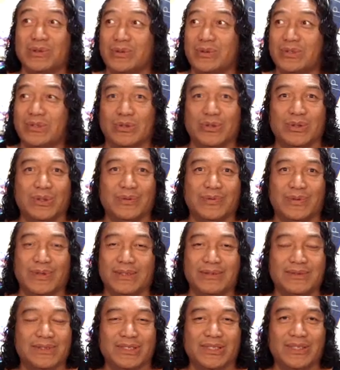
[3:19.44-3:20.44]
all of
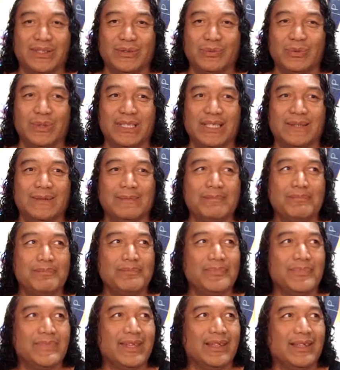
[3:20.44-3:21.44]
it,
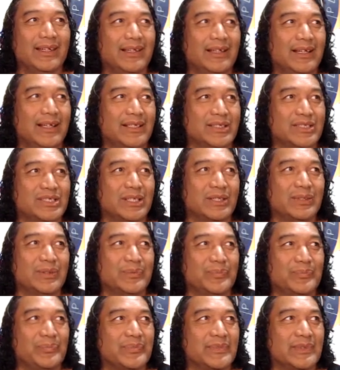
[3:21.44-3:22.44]
and
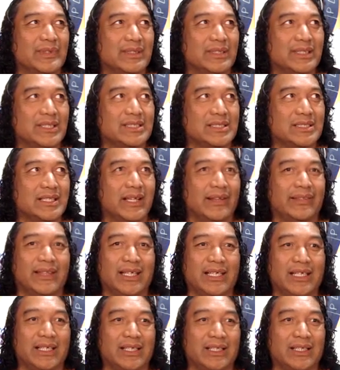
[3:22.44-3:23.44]
so it's
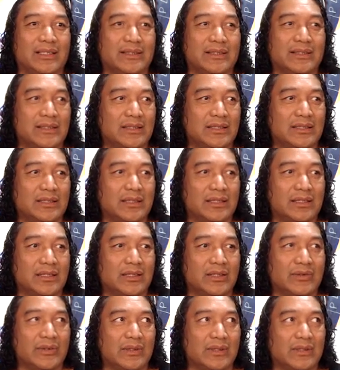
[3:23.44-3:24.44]
nothing
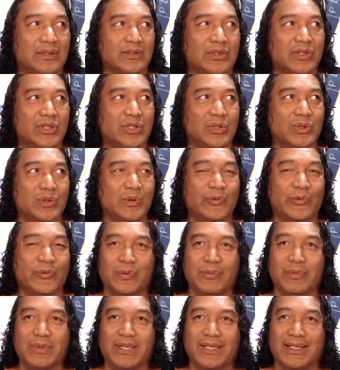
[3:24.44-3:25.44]
new for
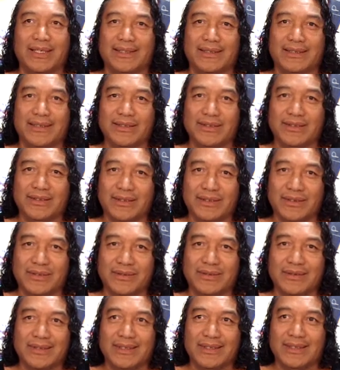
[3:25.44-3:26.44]
me,
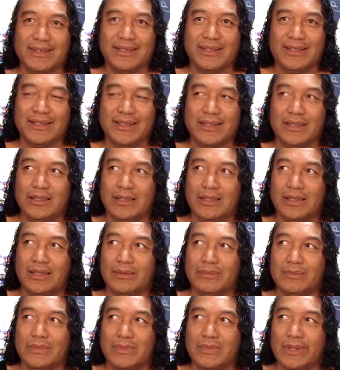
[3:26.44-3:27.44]

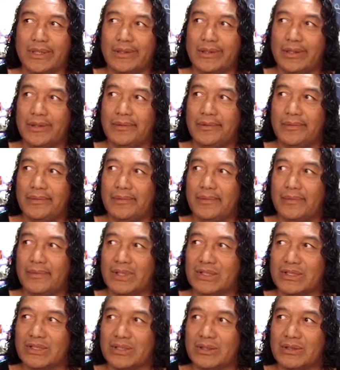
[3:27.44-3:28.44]
um,
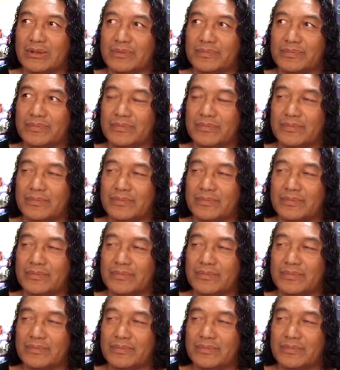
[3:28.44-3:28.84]
and so